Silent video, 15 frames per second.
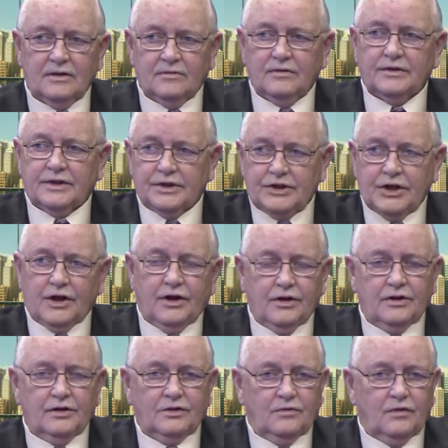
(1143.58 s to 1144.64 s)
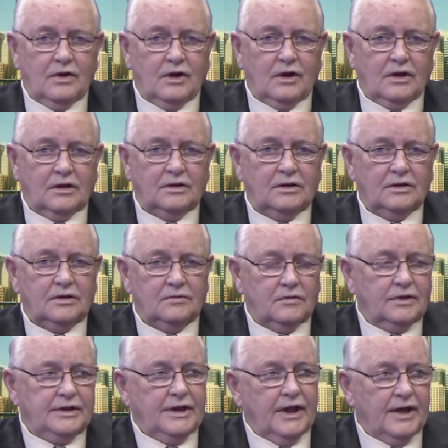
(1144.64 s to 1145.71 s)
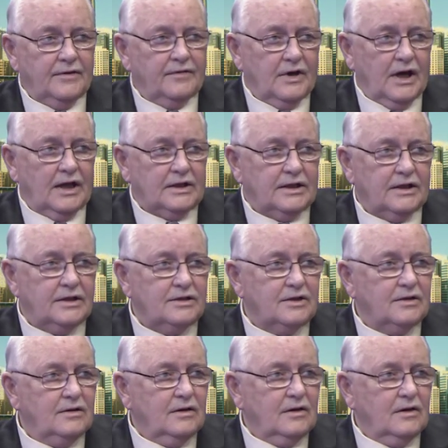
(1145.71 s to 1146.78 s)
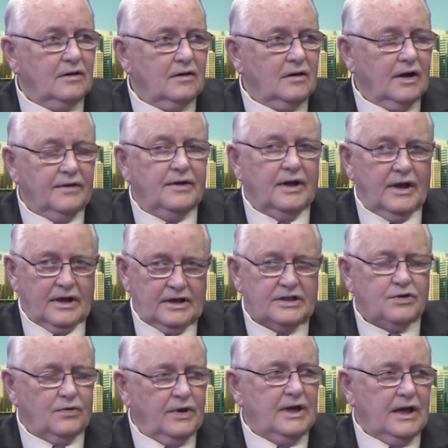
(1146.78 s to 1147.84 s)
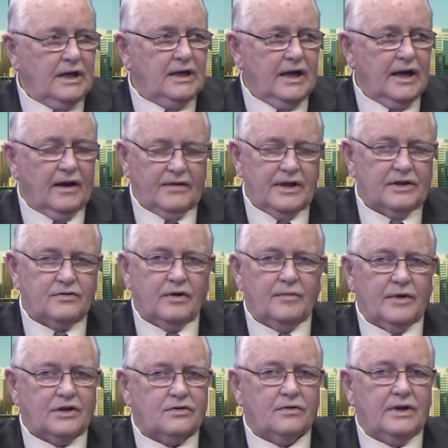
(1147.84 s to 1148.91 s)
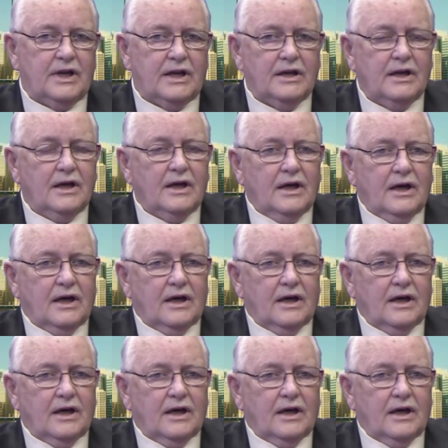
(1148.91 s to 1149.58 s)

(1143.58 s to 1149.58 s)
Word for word: with a chart on the wall would not have caught or these. a regular screening. Uh, screening, yeah, right. that's what I mean, screening. Sure.